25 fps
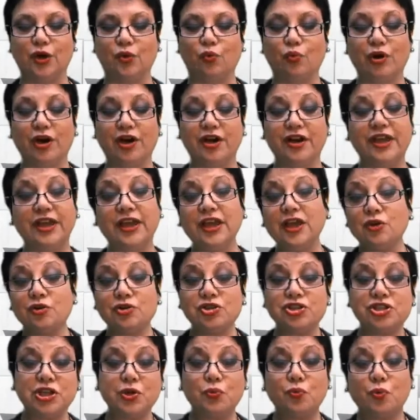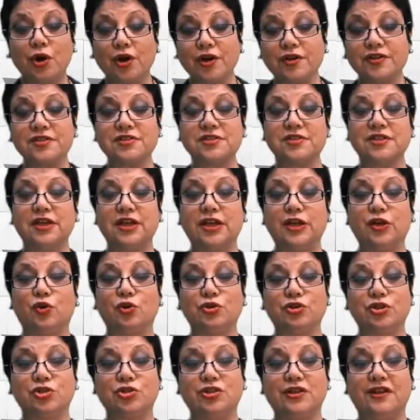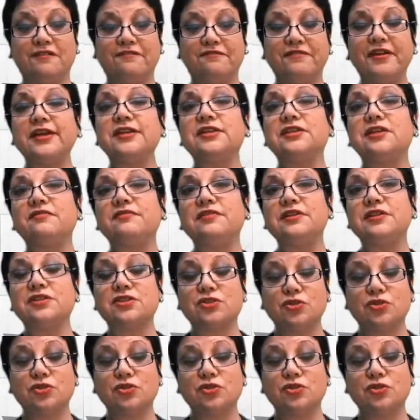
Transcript: where he or she works in order to effectively